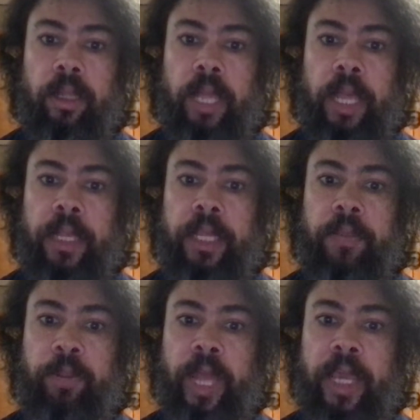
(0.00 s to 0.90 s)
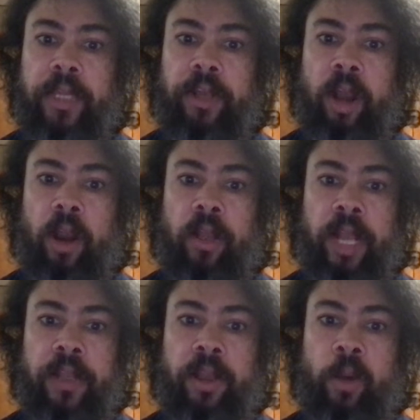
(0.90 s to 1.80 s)
And he could play guitar
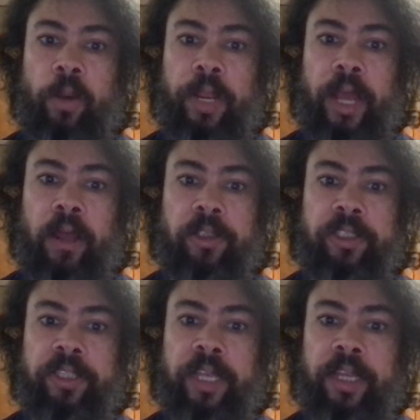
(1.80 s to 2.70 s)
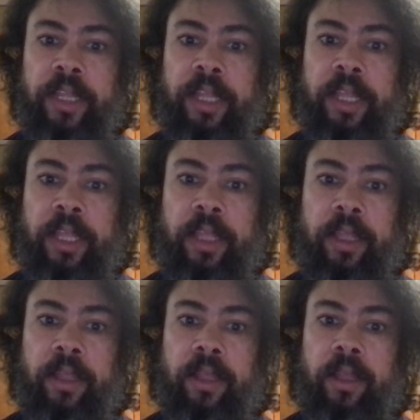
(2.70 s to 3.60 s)
like no one else, and he
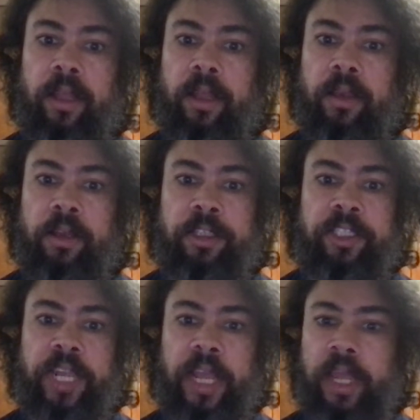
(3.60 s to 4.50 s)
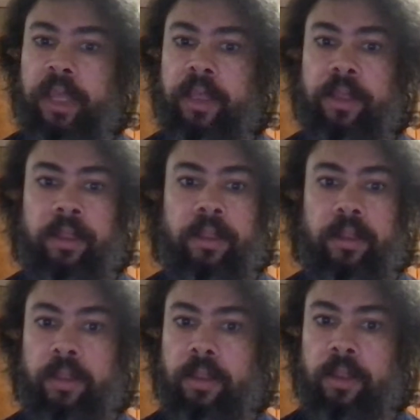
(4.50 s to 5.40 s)
could sing
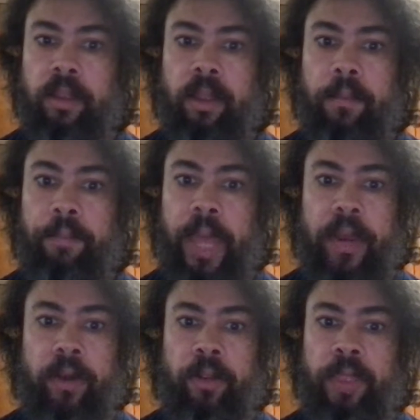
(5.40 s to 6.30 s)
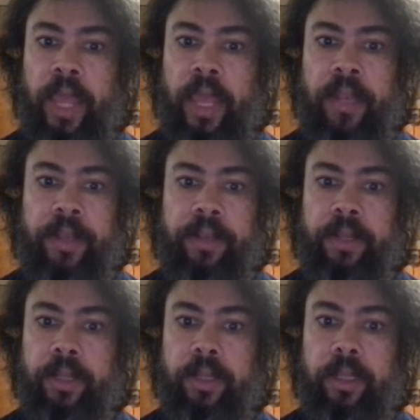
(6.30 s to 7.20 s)
better
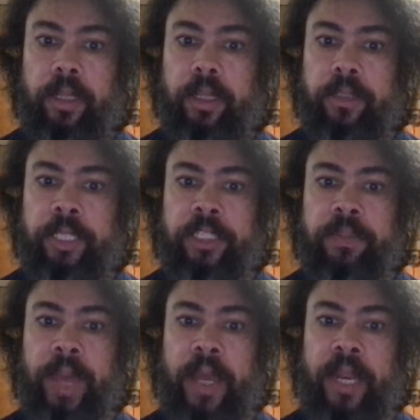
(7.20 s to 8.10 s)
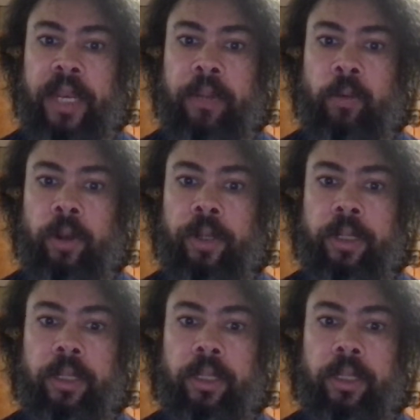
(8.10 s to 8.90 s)
than just about anyone.